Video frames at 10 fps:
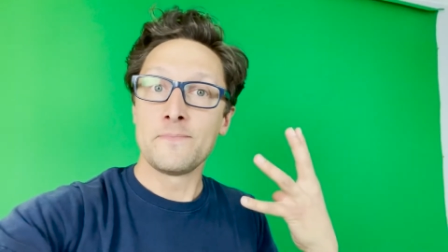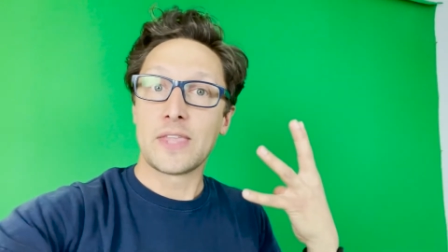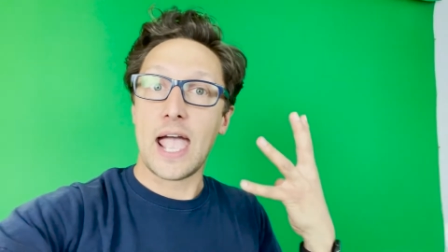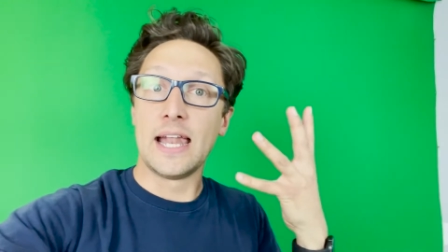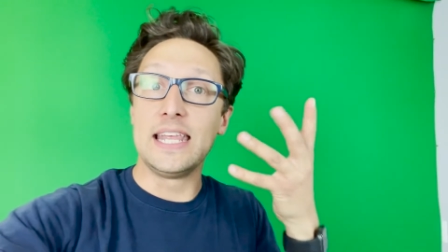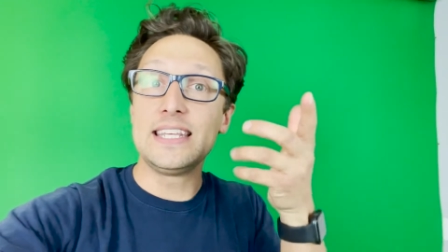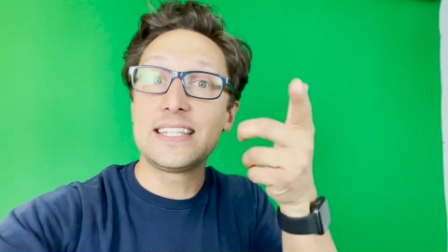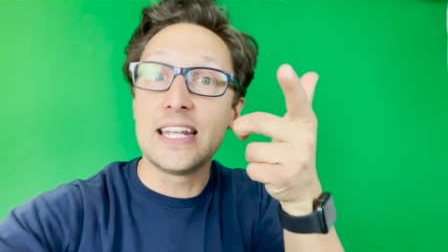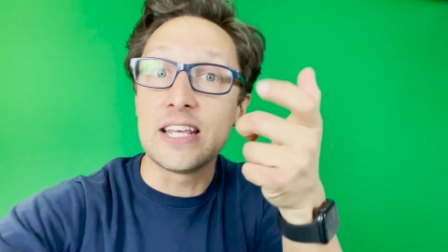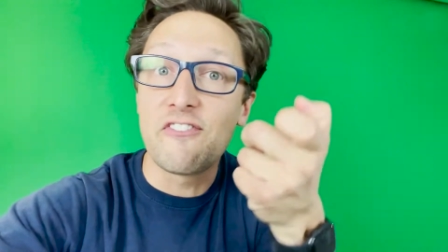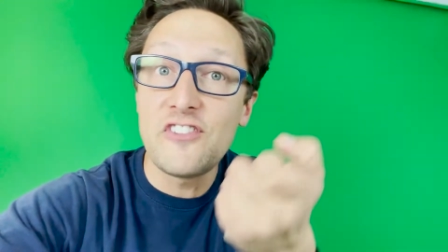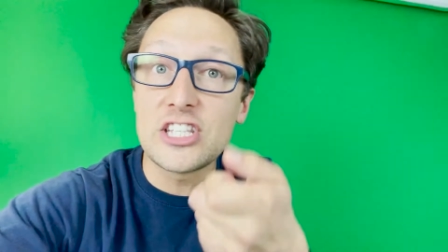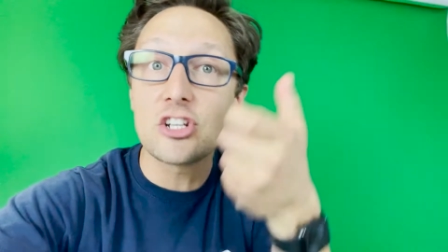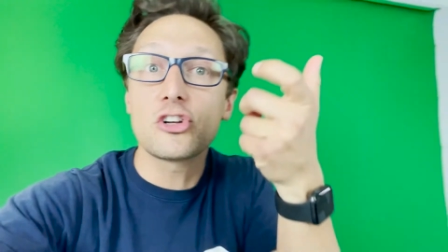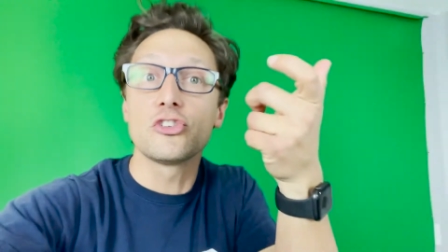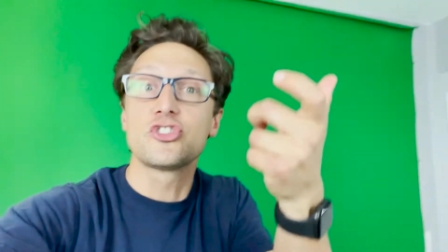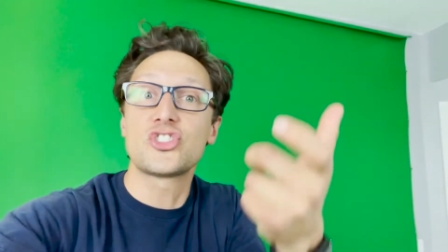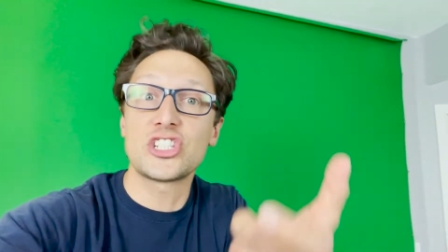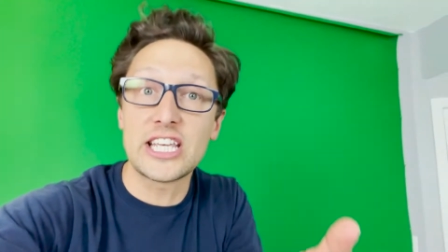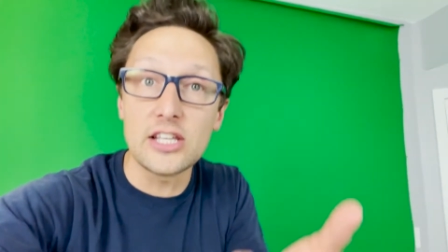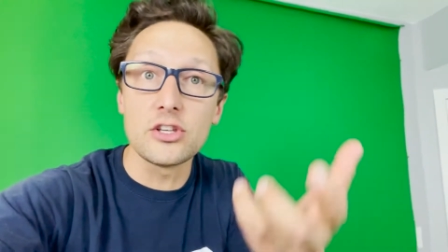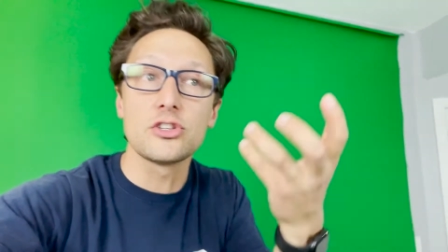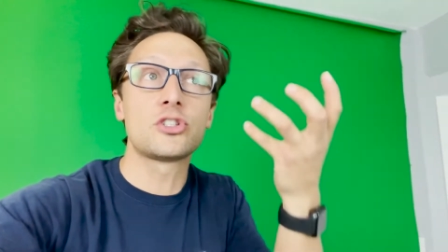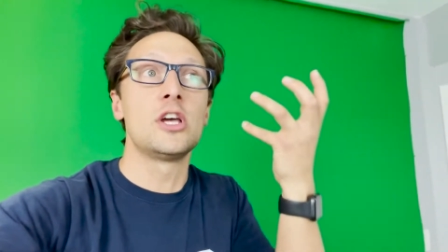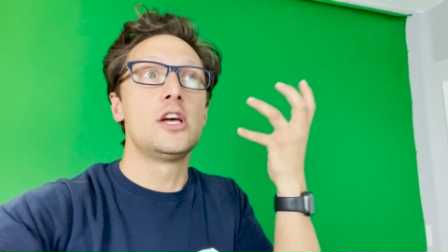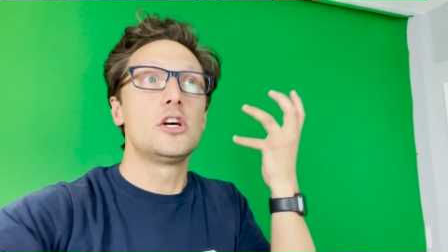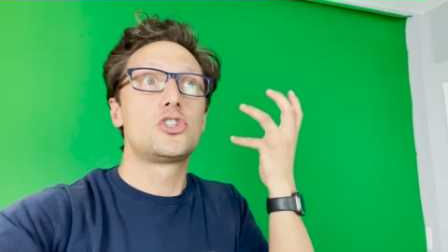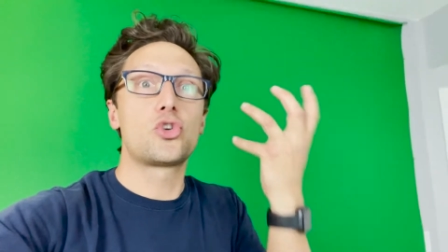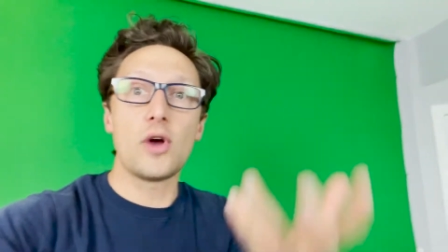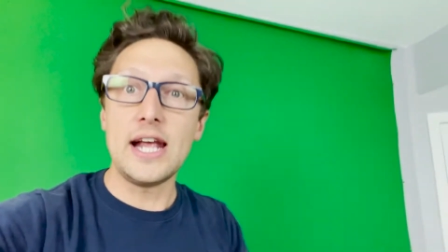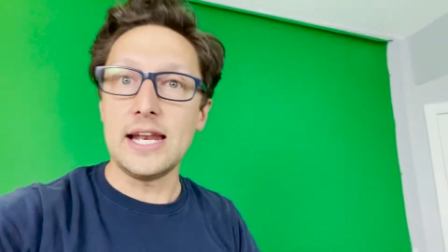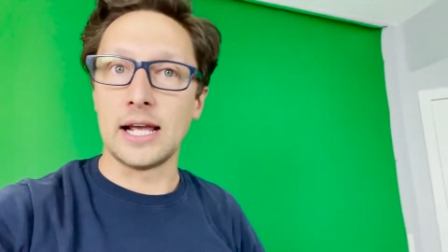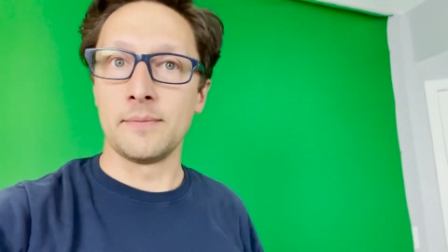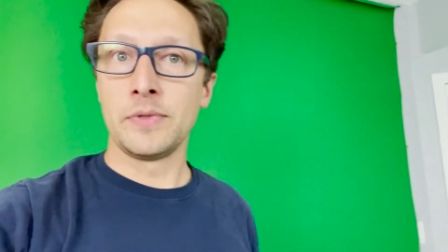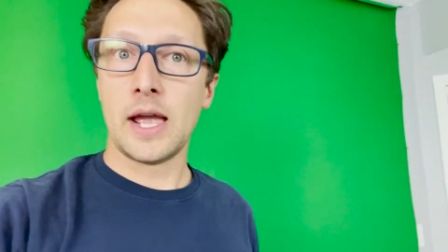And he's getting physical skills training.